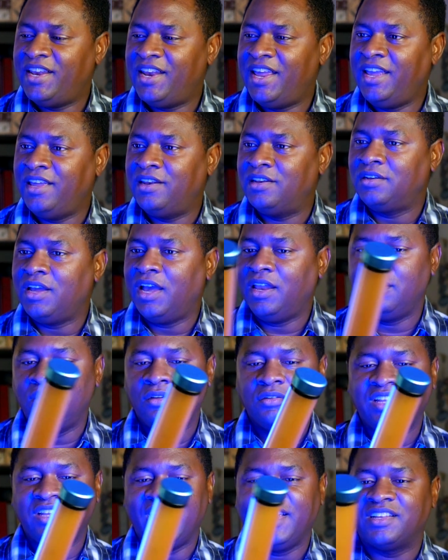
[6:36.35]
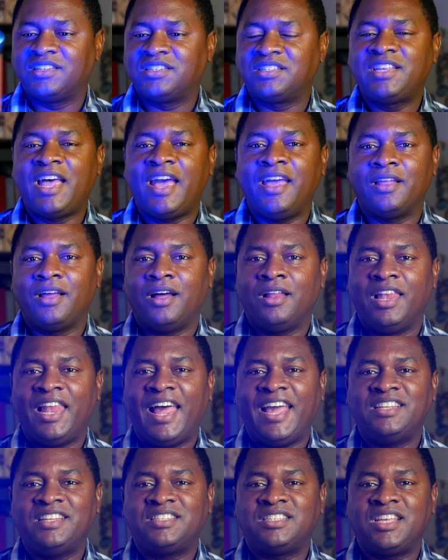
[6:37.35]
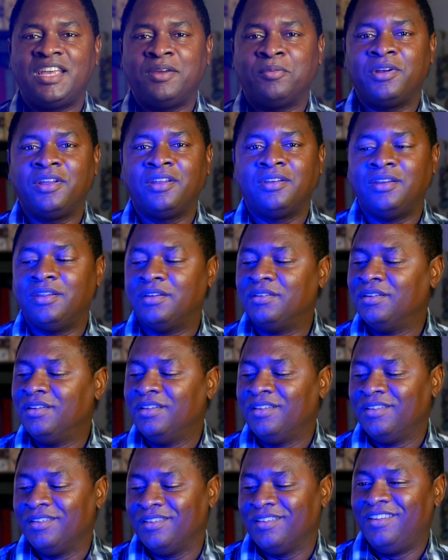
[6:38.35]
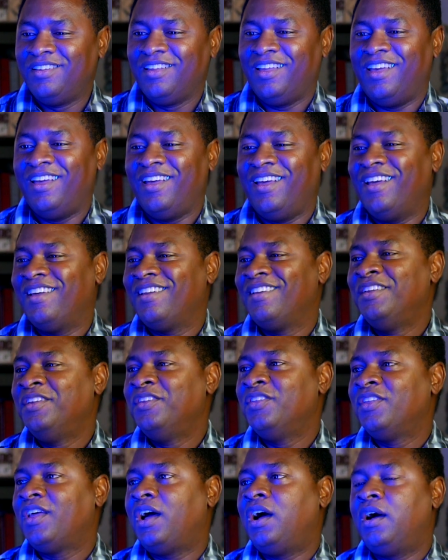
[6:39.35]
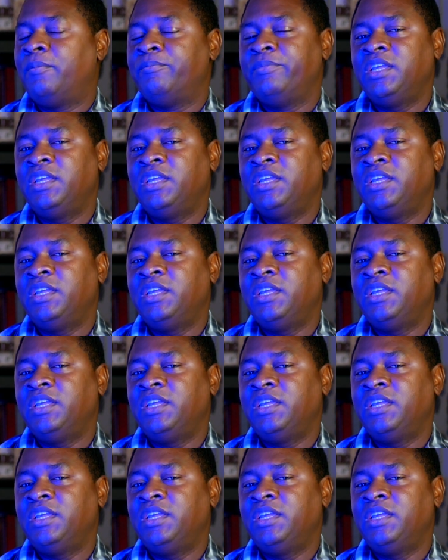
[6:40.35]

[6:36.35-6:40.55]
It kind of looks like a lightsaber, doesn't it?